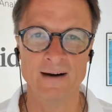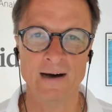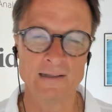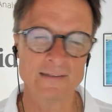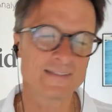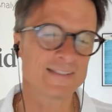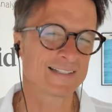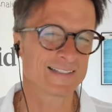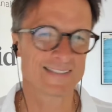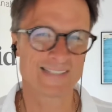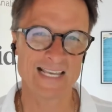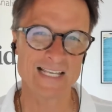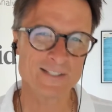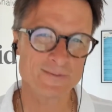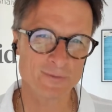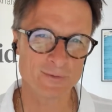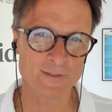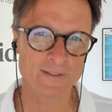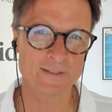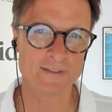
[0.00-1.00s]

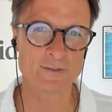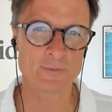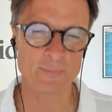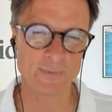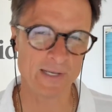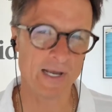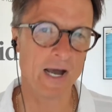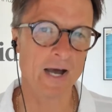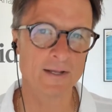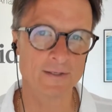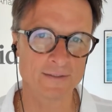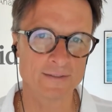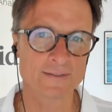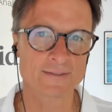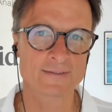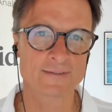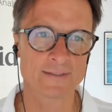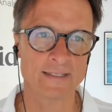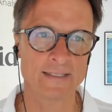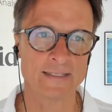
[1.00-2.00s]
unsuccessfully, to be honest.